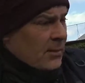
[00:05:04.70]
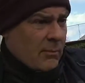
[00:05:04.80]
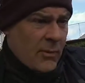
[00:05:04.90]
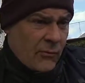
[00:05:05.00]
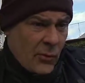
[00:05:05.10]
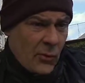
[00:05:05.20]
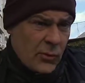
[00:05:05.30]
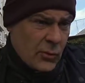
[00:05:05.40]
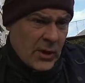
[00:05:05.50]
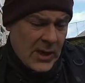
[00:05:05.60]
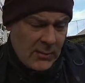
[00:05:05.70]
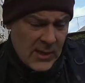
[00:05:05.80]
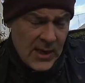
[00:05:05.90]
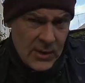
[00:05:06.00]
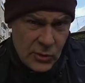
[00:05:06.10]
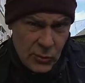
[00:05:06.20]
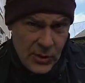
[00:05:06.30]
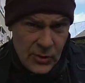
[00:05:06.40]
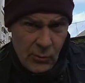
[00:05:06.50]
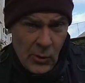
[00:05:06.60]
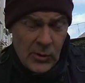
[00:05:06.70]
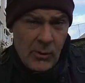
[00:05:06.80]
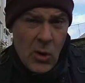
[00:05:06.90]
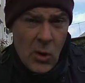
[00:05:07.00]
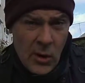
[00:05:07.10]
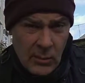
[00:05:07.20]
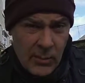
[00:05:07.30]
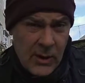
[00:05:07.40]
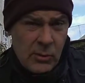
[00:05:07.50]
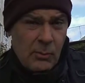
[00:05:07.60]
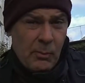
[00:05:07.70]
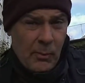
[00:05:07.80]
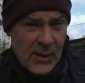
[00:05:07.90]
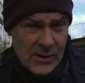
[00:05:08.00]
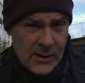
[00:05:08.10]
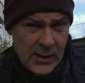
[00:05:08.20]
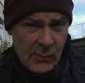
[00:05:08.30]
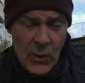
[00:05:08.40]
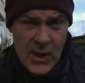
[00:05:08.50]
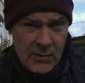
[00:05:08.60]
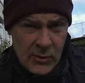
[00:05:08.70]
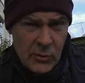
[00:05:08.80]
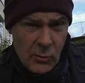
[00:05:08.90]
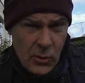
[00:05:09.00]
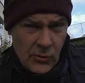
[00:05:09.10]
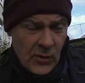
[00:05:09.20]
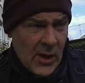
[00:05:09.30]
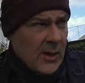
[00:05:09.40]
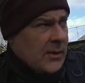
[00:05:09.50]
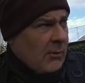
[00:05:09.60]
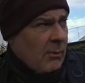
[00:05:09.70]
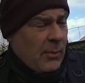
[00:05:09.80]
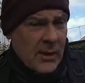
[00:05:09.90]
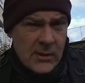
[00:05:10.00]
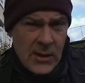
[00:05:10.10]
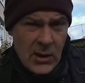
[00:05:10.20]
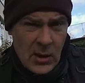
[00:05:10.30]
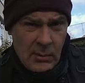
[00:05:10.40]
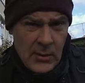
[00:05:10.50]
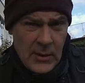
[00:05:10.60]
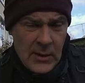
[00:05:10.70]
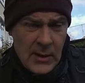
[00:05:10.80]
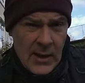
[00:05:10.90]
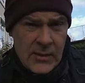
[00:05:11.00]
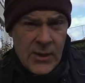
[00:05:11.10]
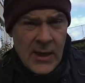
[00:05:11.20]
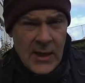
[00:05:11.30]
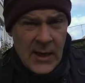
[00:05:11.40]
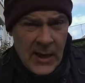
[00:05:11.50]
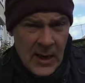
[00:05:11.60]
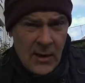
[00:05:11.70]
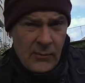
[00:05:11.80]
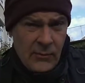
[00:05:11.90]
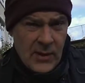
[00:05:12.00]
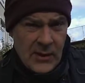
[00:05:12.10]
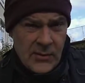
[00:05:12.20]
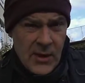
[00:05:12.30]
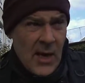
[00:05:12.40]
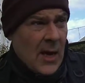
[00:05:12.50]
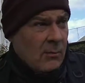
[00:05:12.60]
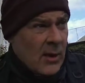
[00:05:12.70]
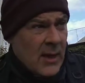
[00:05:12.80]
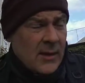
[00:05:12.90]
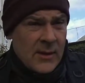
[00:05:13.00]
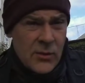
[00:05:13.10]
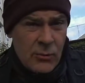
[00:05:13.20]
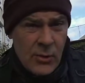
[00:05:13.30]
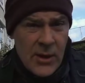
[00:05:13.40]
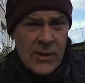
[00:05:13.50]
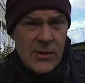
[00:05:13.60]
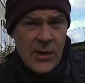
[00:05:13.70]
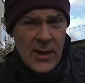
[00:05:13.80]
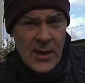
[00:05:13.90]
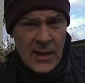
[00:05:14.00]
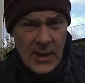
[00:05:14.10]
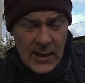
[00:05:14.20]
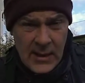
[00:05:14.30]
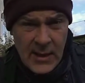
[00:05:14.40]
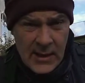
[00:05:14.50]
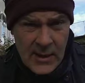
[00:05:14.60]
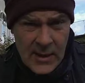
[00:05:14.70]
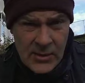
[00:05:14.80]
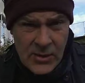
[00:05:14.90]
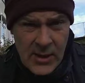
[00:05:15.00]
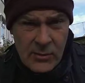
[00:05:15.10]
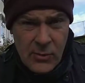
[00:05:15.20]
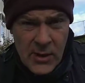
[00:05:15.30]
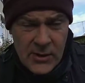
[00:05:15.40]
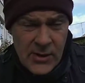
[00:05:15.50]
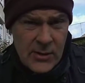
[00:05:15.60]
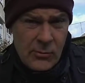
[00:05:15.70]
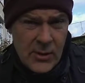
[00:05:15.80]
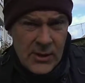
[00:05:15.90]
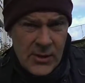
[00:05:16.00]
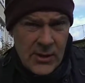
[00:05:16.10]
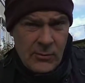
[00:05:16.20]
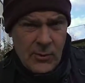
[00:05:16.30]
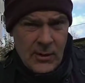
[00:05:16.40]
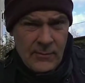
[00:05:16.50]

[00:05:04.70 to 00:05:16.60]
before you came into this world, there were other people building wherever you was. They were building up and taking care of things and planting trees and etc, etc, etc.